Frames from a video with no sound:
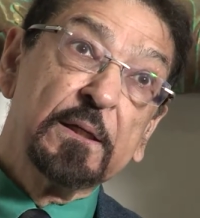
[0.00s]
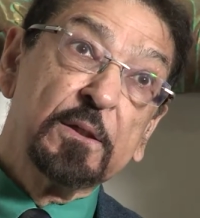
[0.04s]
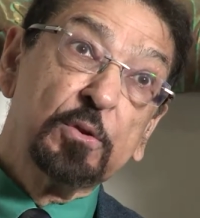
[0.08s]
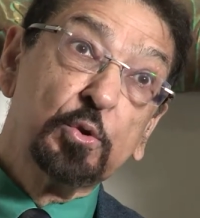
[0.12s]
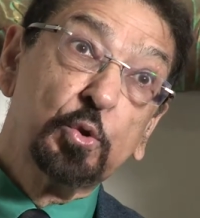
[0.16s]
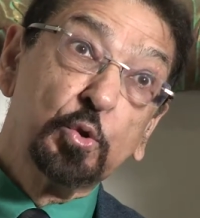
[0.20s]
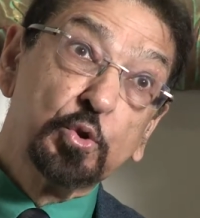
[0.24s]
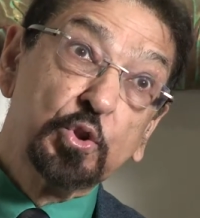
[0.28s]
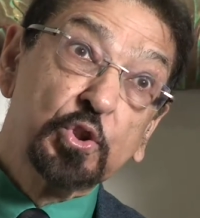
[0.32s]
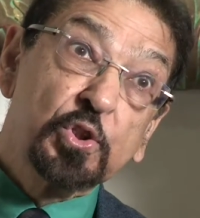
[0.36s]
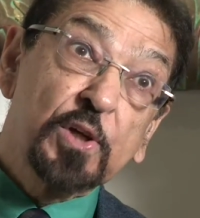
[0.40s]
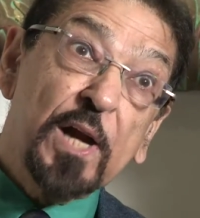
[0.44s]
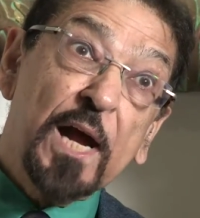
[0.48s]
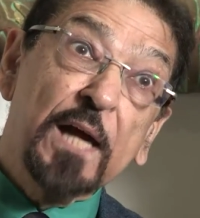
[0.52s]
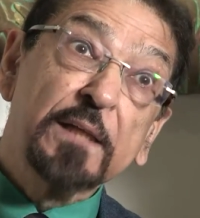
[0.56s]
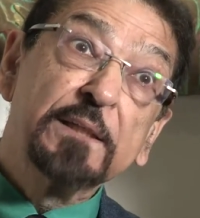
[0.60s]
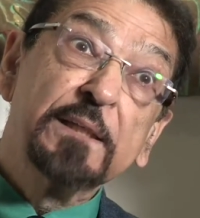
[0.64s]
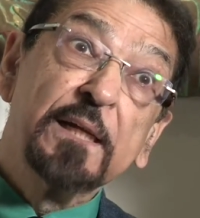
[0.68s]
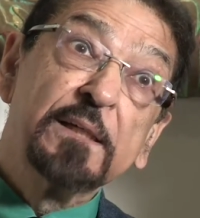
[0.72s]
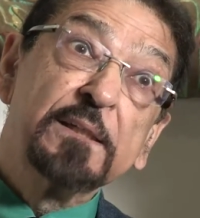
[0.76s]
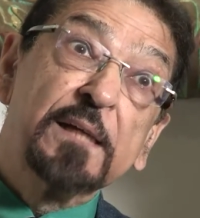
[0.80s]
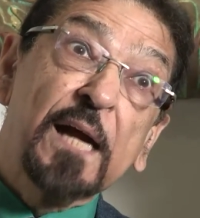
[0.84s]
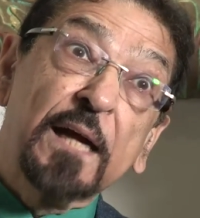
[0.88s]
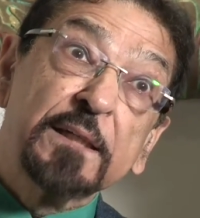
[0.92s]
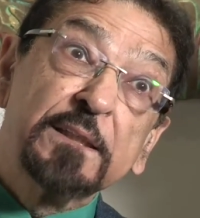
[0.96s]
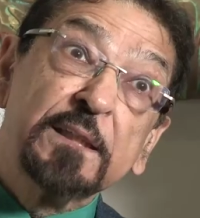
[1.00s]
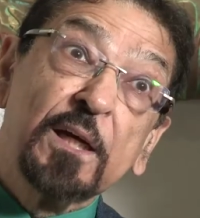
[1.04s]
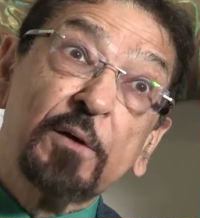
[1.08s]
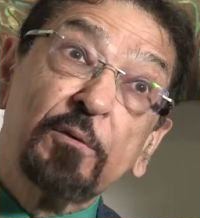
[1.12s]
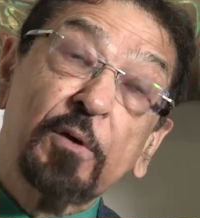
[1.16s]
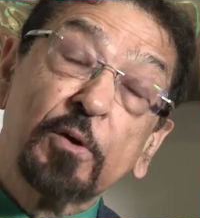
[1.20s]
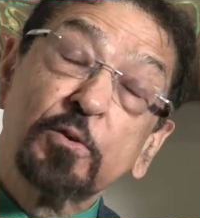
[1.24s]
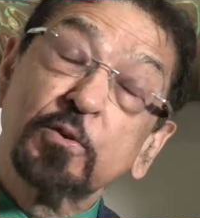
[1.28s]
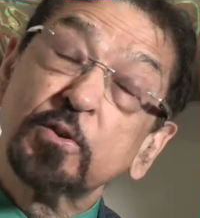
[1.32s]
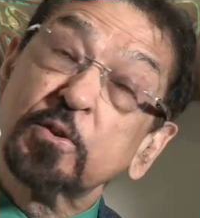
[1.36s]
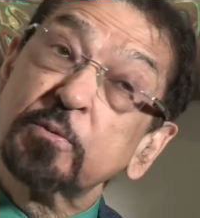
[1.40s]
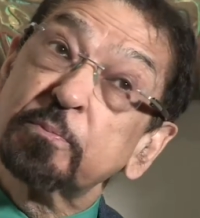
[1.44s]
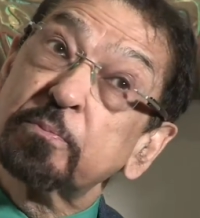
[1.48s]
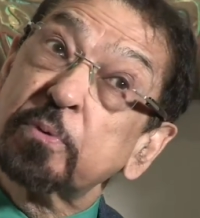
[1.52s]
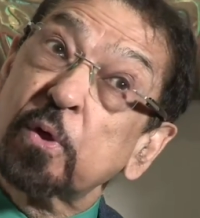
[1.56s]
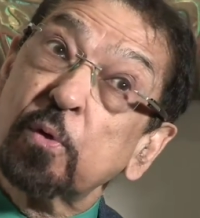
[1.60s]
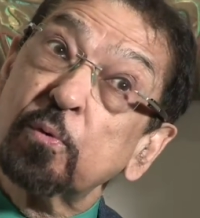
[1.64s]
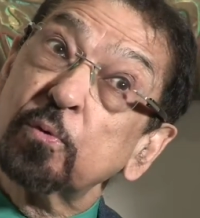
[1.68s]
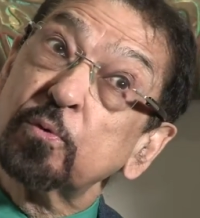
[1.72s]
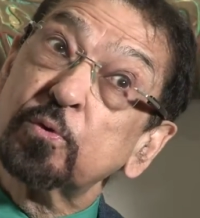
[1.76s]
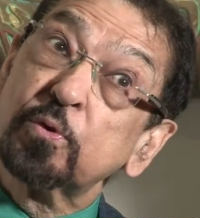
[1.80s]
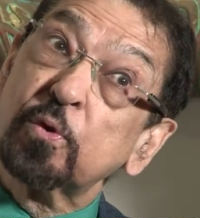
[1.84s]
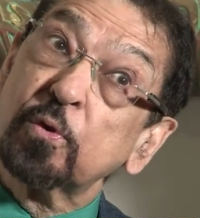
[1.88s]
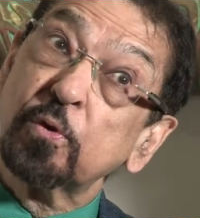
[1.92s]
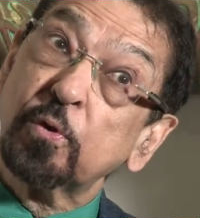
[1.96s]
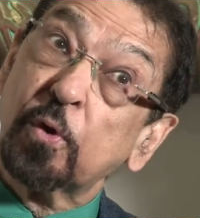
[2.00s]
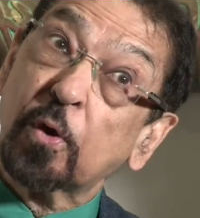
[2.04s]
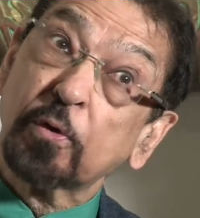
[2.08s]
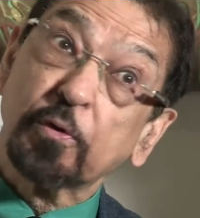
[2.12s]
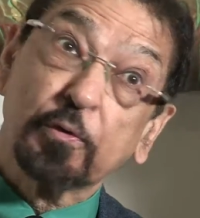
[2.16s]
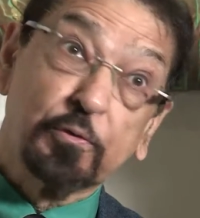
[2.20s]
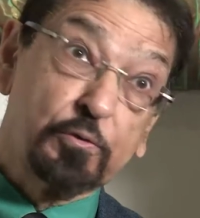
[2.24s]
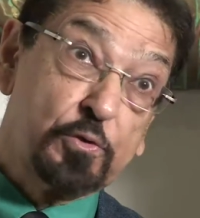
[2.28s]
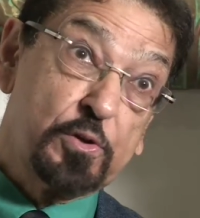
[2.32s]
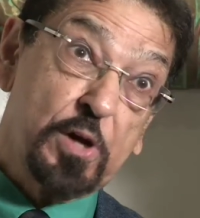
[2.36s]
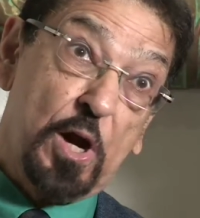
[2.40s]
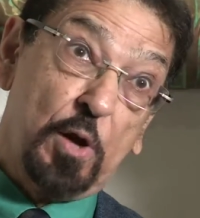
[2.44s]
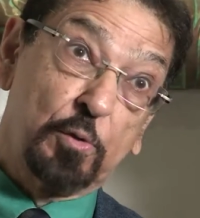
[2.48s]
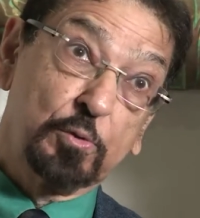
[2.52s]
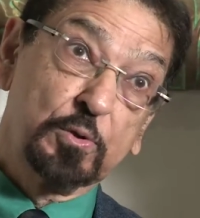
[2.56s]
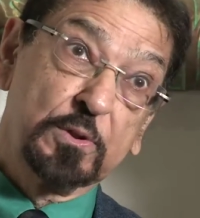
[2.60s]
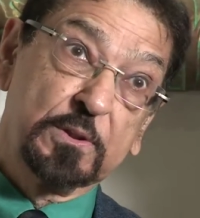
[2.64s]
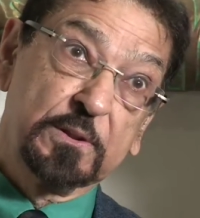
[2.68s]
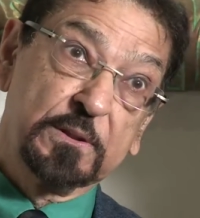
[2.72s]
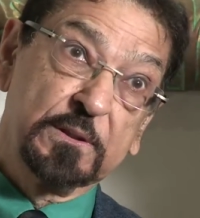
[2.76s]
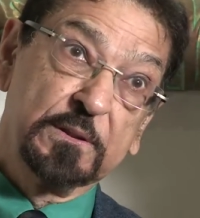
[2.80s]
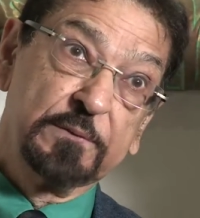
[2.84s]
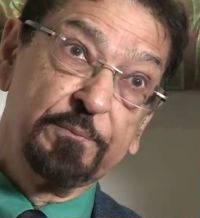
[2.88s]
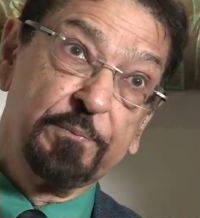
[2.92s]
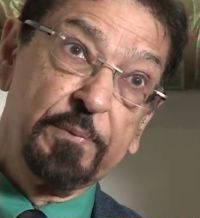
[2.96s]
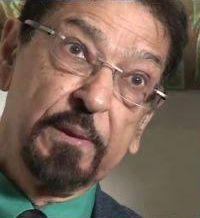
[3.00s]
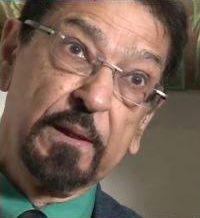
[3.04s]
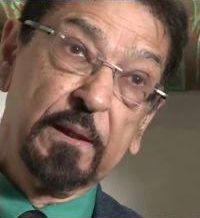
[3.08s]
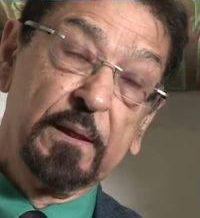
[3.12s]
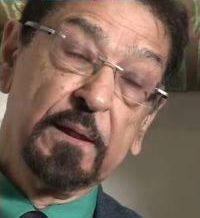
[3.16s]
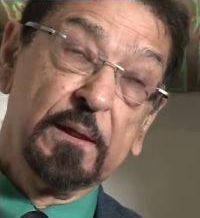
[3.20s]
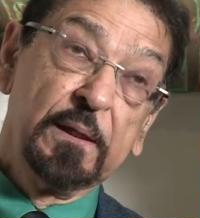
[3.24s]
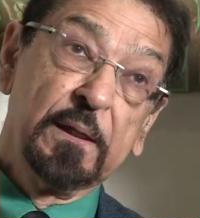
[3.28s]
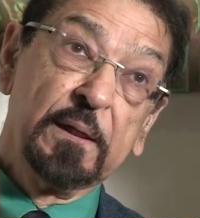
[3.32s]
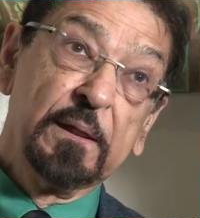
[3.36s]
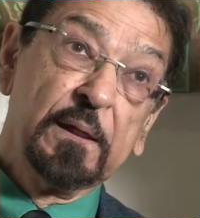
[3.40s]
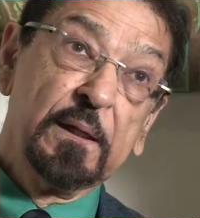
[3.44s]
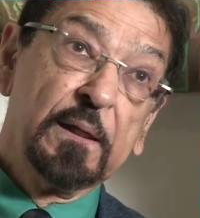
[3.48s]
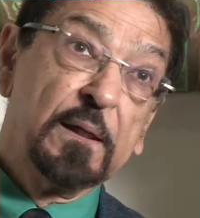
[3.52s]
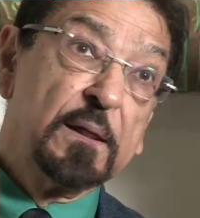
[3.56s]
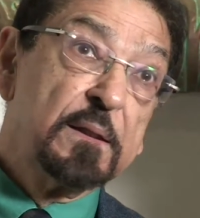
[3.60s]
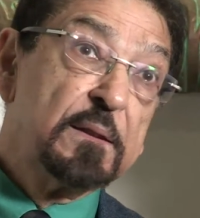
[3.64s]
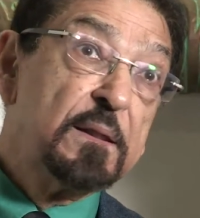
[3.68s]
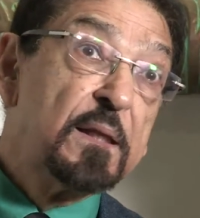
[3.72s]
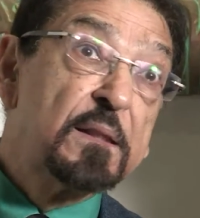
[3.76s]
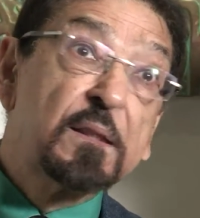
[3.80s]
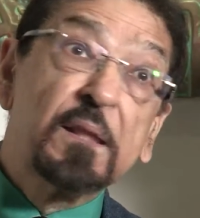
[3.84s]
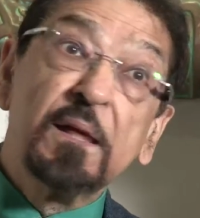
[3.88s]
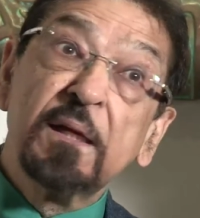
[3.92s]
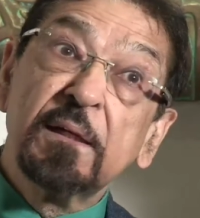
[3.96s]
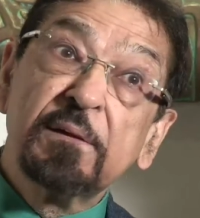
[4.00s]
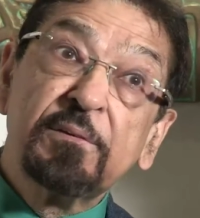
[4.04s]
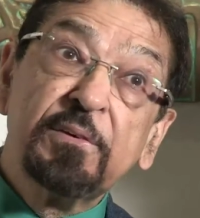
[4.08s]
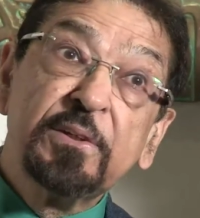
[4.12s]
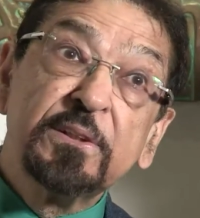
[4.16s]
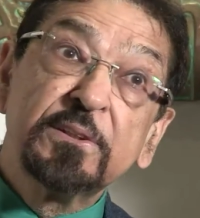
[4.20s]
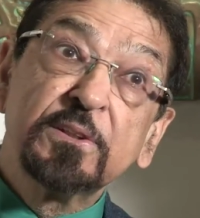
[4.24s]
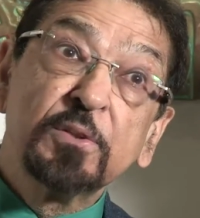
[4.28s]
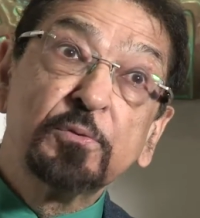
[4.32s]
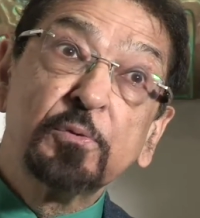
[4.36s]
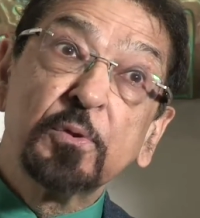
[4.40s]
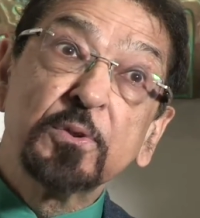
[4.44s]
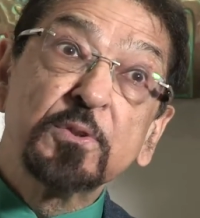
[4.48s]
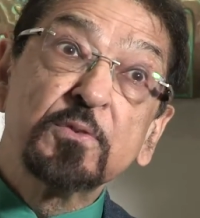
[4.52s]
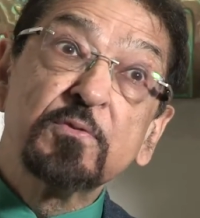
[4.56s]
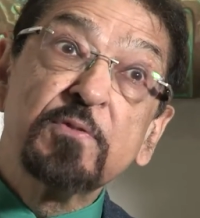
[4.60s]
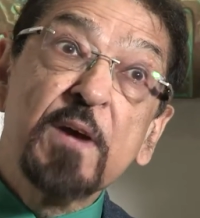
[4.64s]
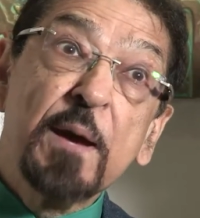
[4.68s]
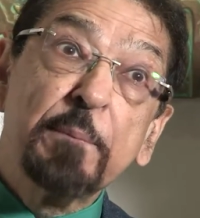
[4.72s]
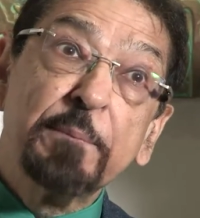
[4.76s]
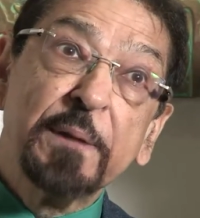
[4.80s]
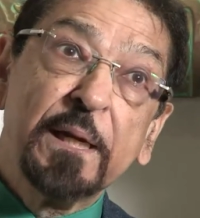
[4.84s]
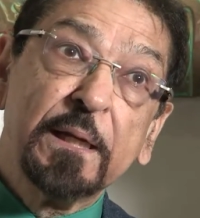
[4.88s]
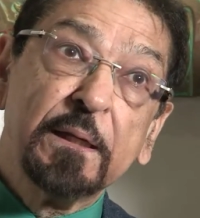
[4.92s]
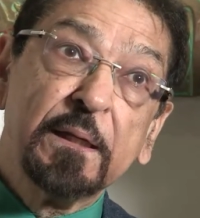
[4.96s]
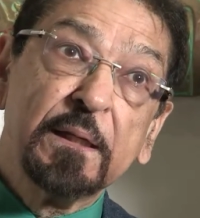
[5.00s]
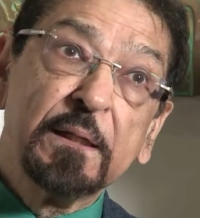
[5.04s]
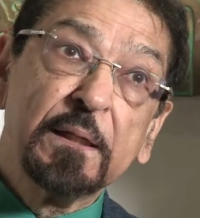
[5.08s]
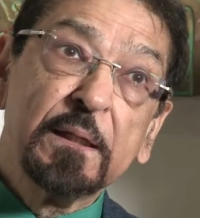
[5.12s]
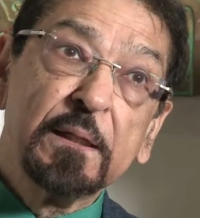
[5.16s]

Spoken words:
Gujarat and Kathiawad was prone to a lot of droughts. The third reason was famine.